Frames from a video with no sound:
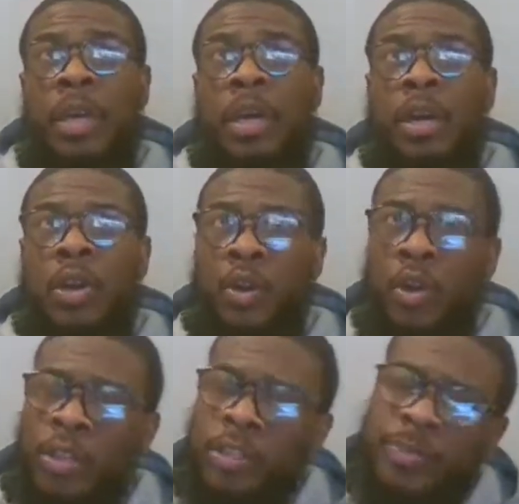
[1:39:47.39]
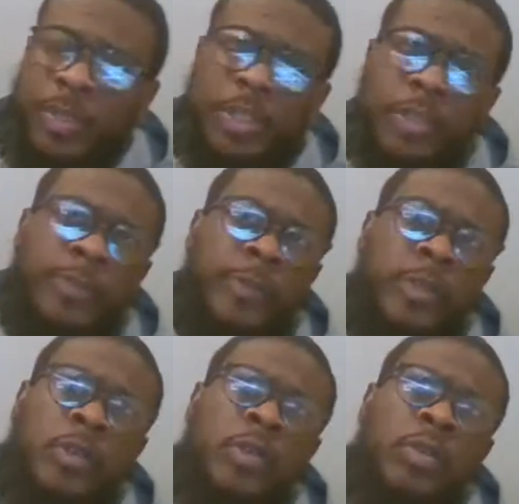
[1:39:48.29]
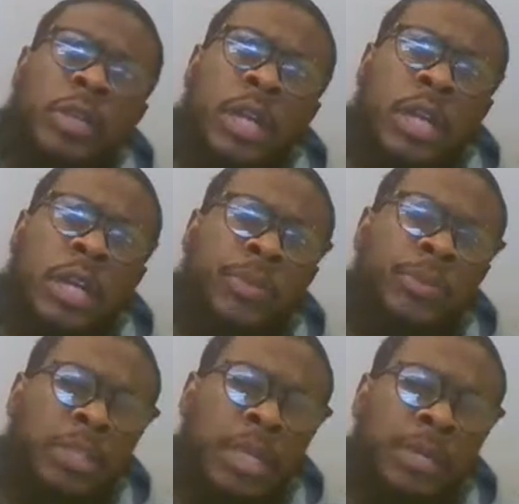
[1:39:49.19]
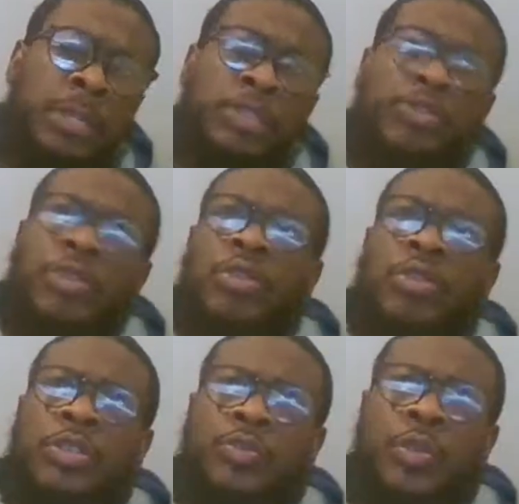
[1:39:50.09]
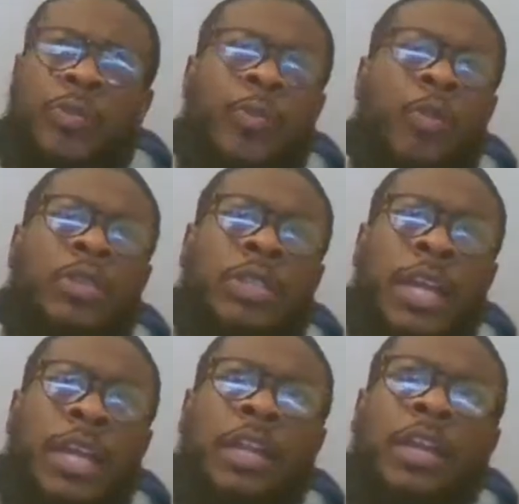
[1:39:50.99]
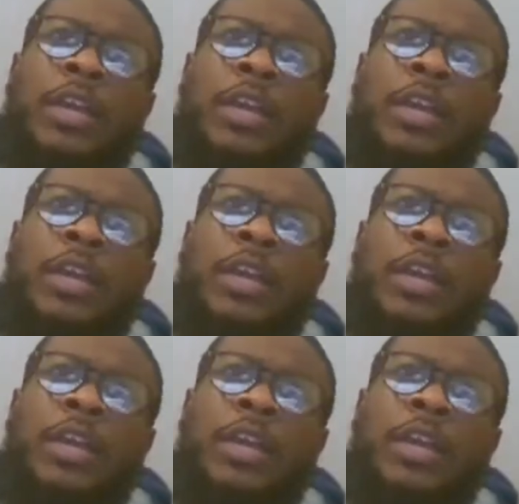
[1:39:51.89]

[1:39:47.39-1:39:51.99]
Gordon's been to the free throw line a couple of times. He struggled. He's 1 of 4 tonight.